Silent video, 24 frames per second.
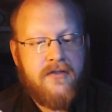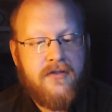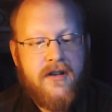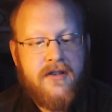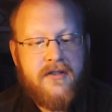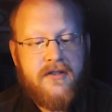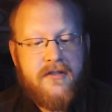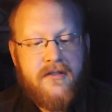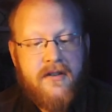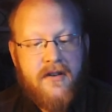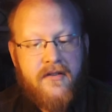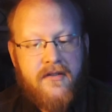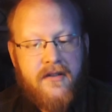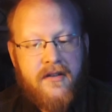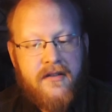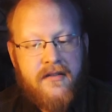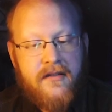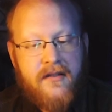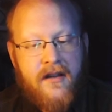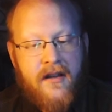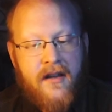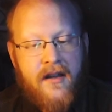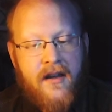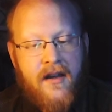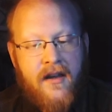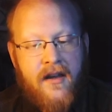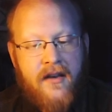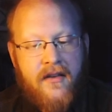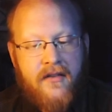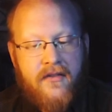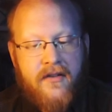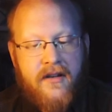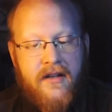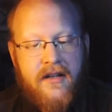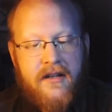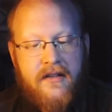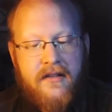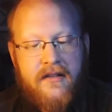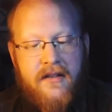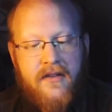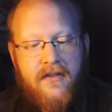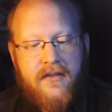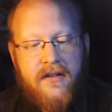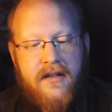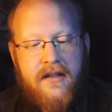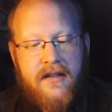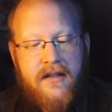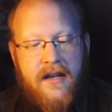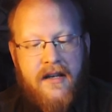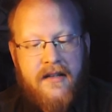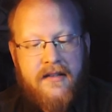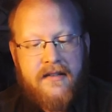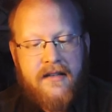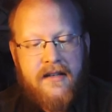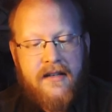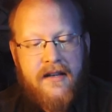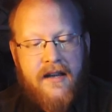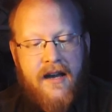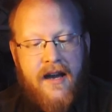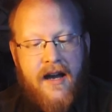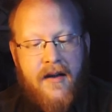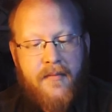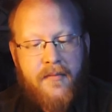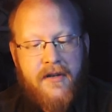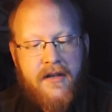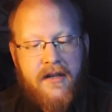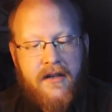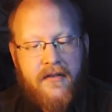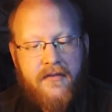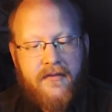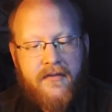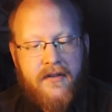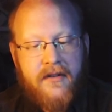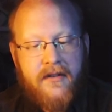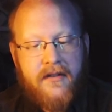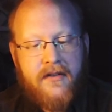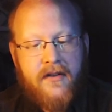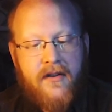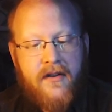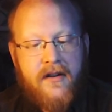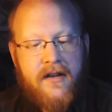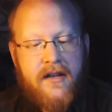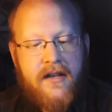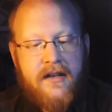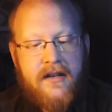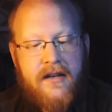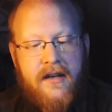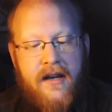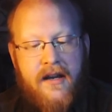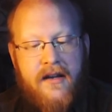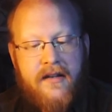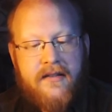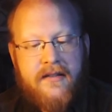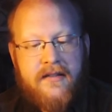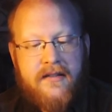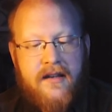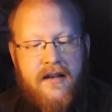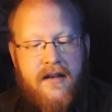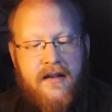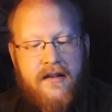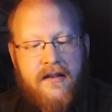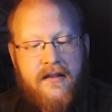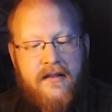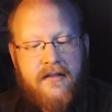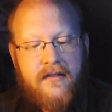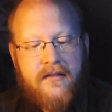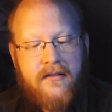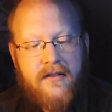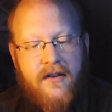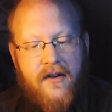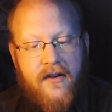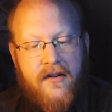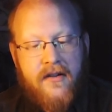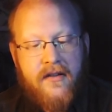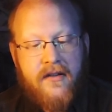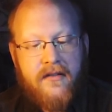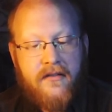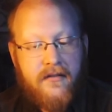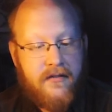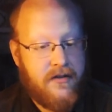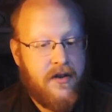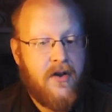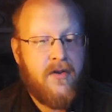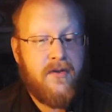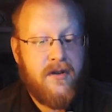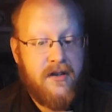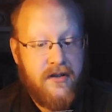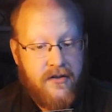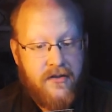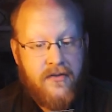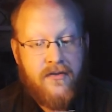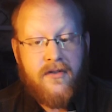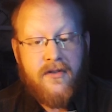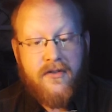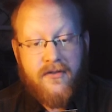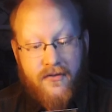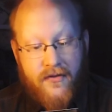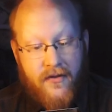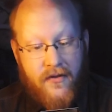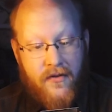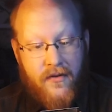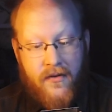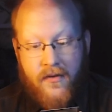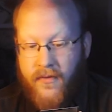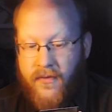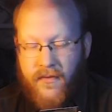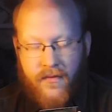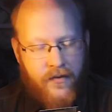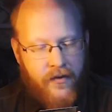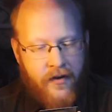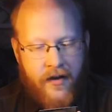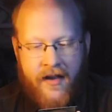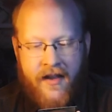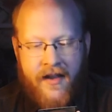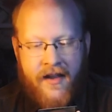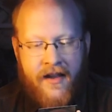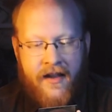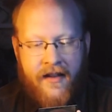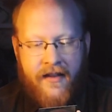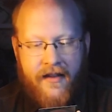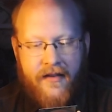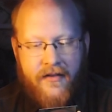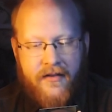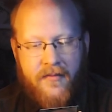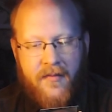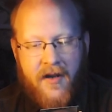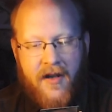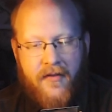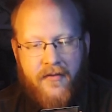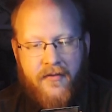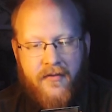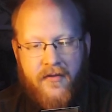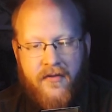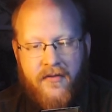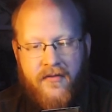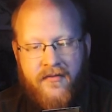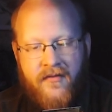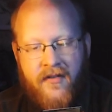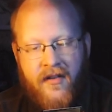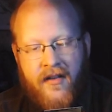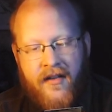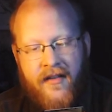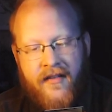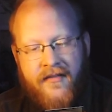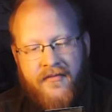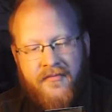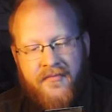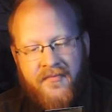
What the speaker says: a treasure token. Create a token that's a copy of target non-saga token you control. Ooh, that was a mouthful.